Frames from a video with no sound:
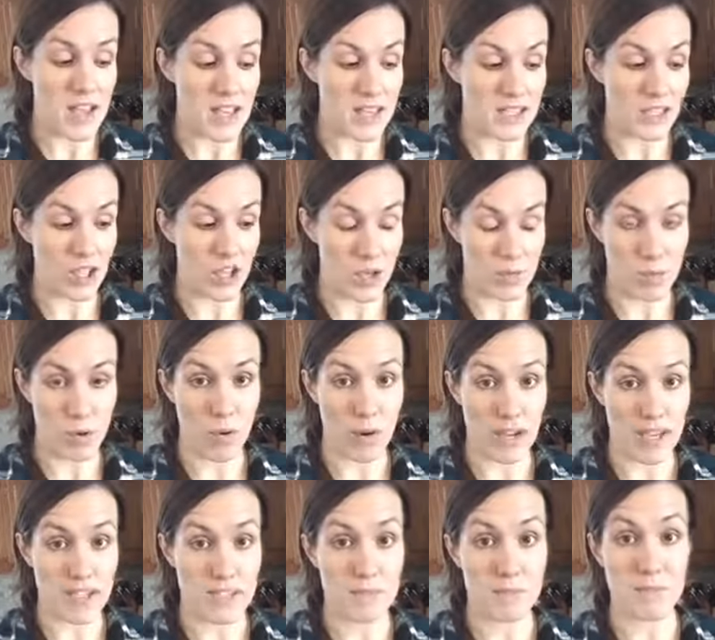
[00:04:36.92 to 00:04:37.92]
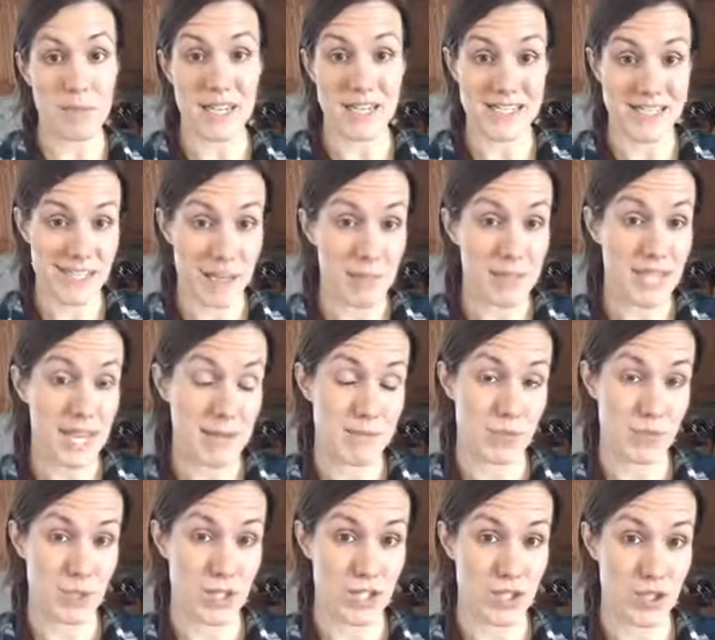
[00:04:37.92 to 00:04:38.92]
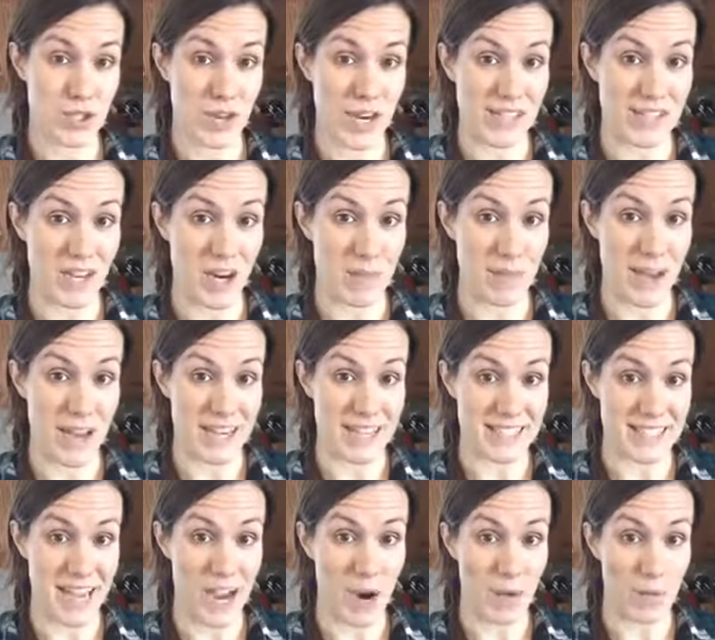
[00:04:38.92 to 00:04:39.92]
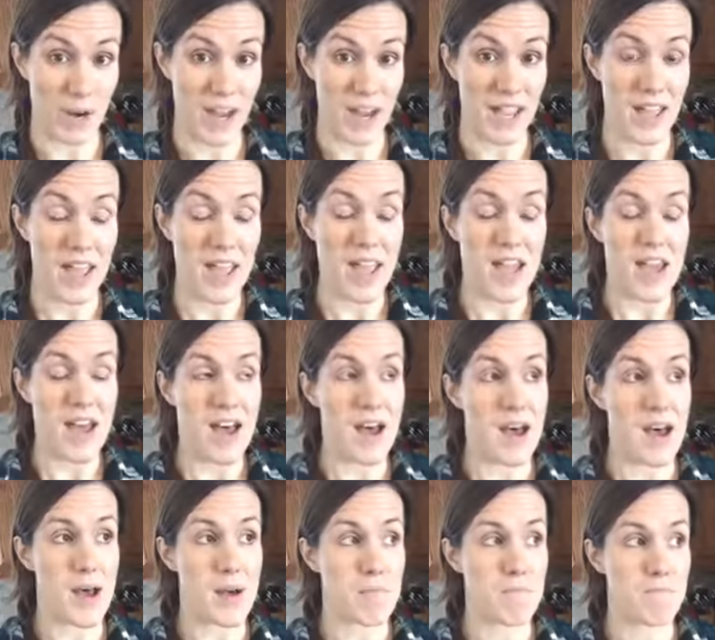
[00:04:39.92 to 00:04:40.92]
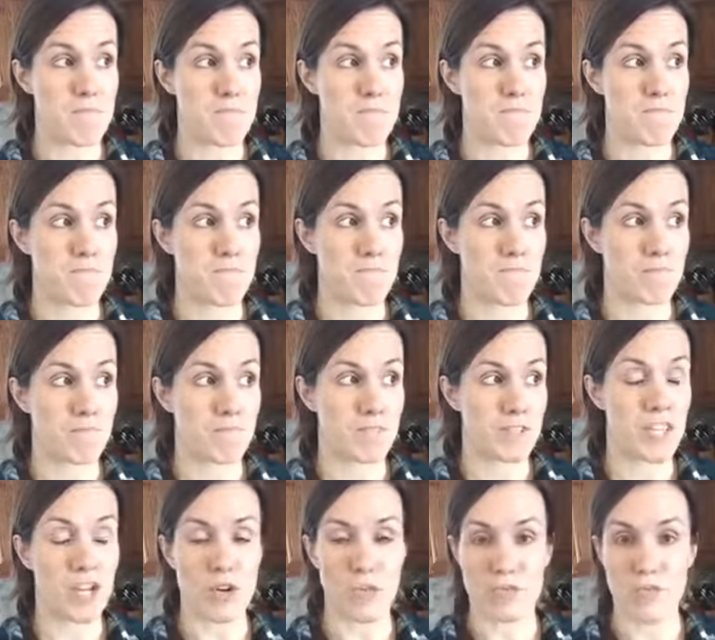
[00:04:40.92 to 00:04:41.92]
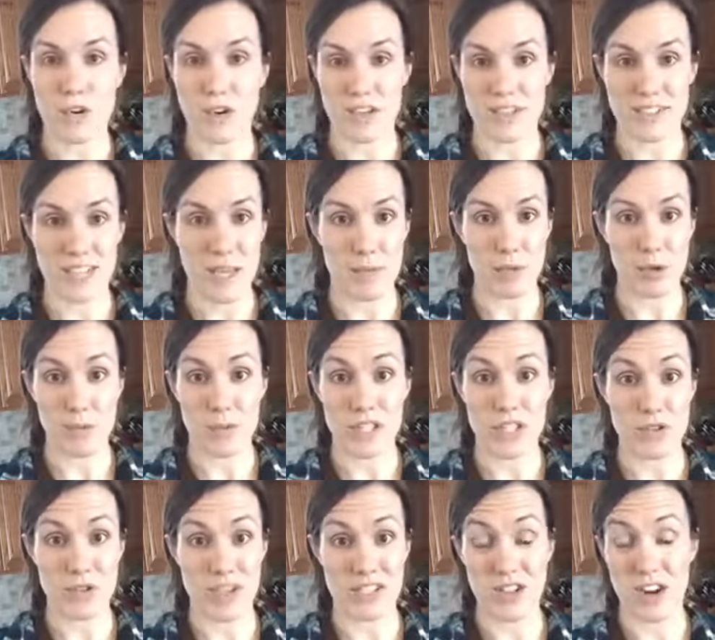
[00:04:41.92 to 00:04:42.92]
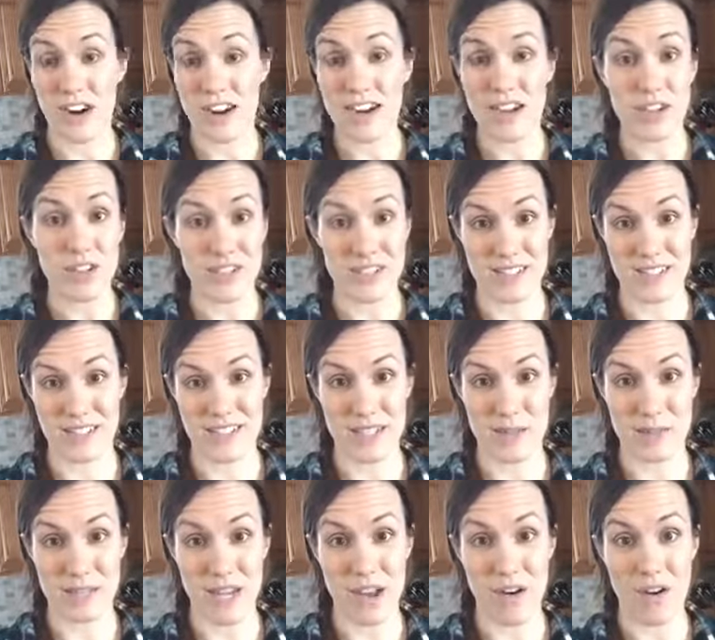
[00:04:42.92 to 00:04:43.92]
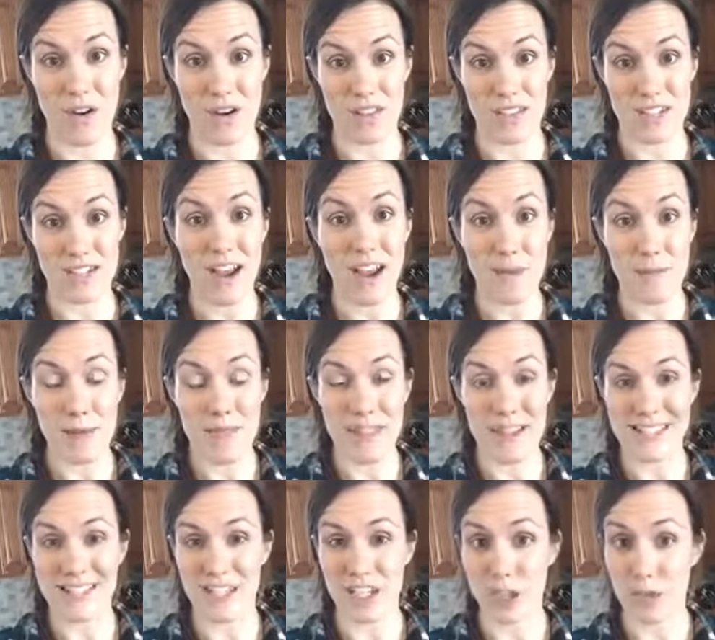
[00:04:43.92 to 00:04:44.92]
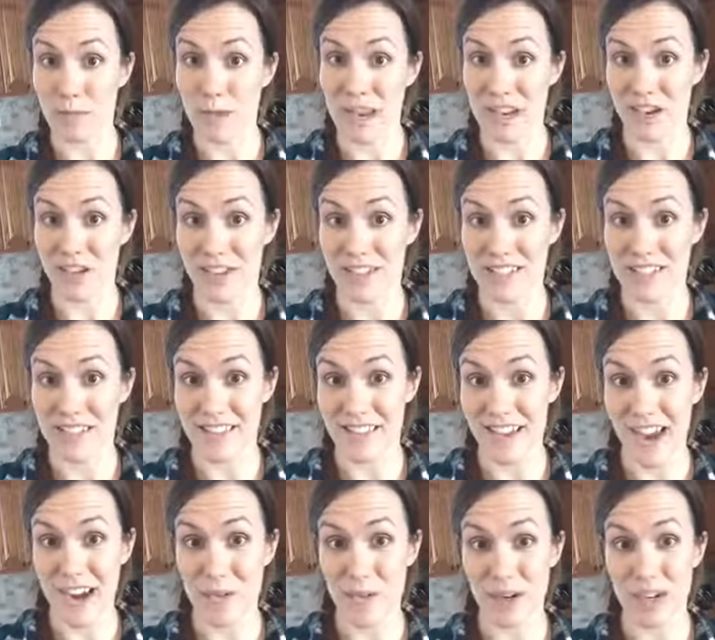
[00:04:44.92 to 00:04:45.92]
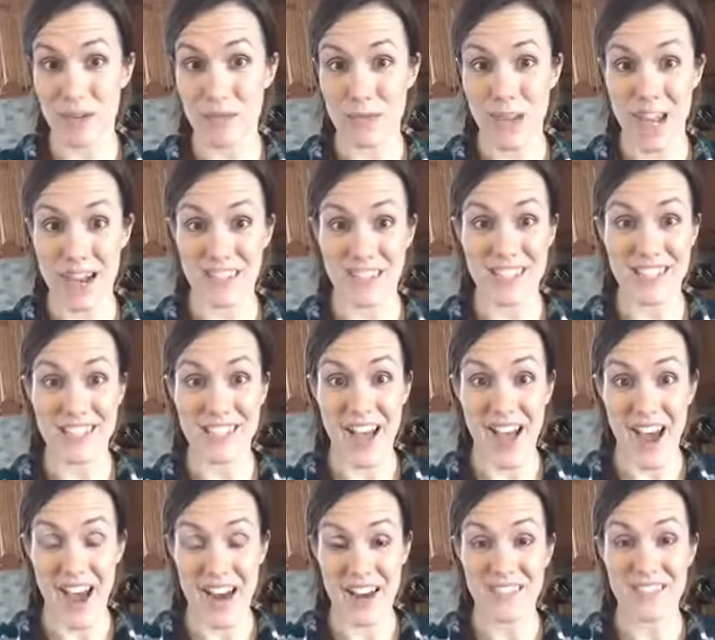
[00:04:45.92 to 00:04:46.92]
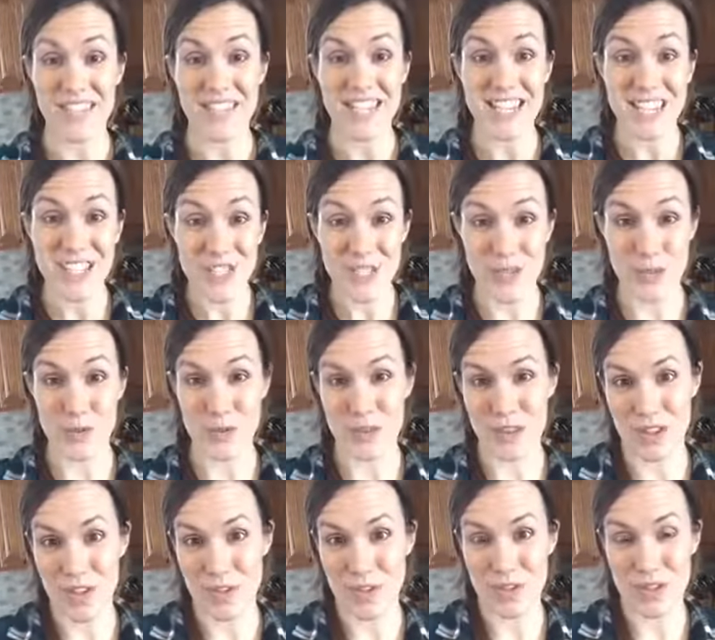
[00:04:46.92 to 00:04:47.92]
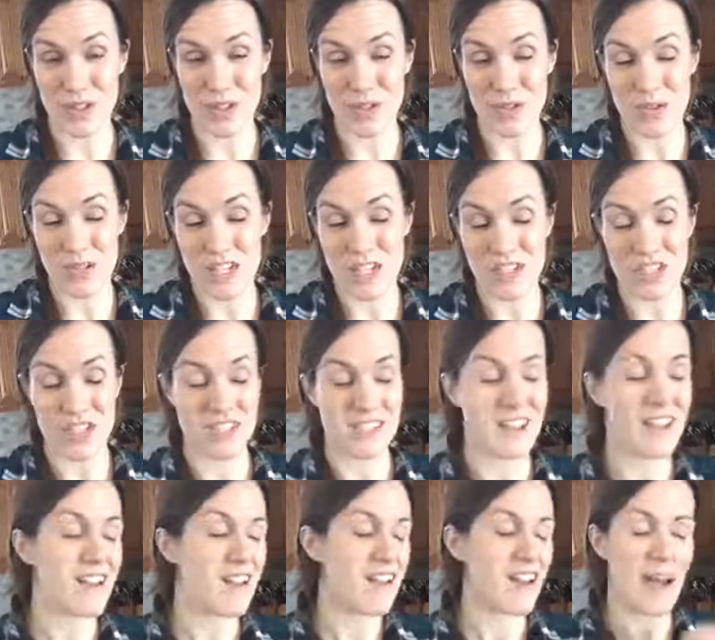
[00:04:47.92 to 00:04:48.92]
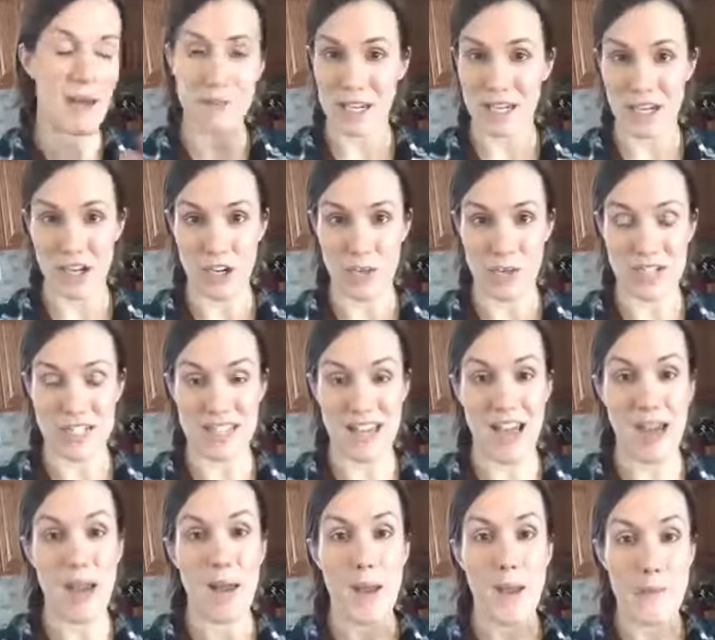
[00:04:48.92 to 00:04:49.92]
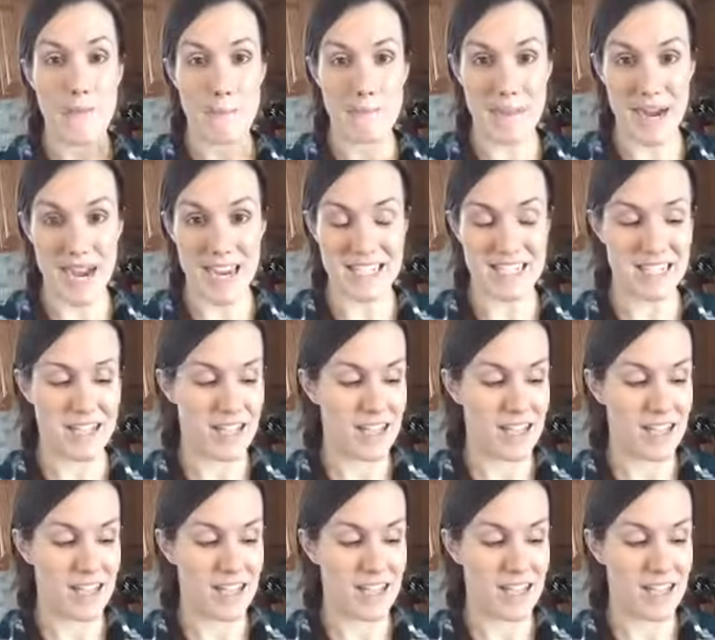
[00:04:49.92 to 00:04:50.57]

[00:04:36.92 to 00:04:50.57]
is a good point. But sometimes we stress our bodies out, right? You know, for example, we stress our endocrine systems out all the time, and that's like your pancreas and thyroid, and we have a lot of issues with those 2 conditions. I'm not going to go into that, but